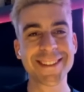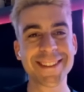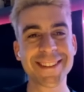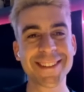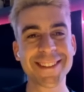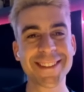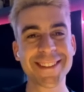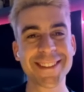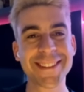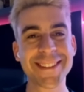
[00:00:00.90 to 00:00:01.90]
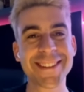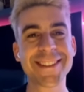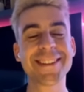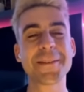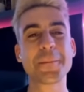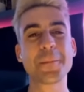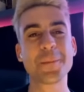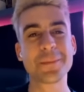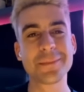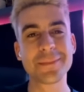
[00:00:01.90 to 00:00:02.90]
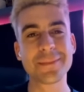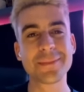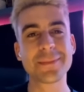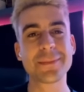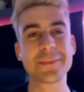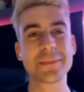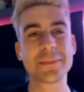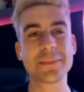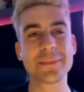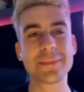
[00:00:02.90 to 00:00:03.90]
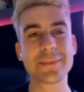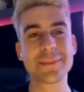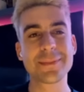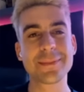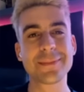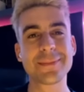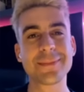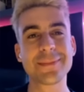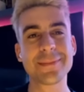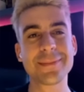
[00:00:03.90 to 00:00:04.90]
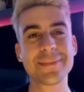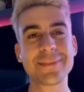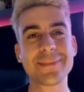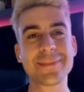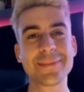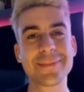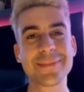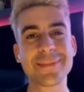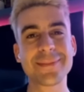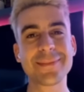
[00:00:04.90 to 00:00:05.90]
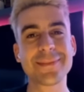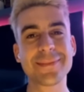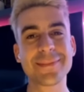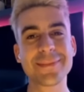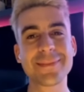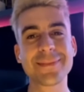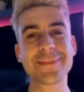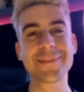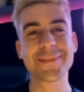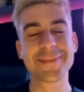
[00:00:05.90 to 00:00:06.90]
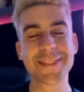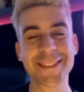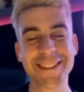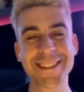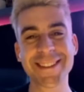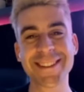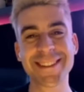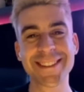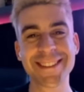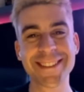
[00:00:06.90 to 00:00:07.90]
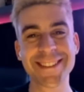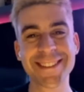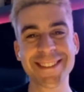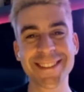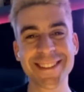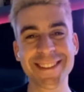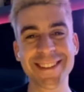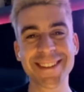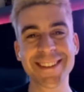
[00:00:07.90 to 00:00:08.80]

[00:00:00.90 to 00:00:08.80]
No words are spoken by the person on screen.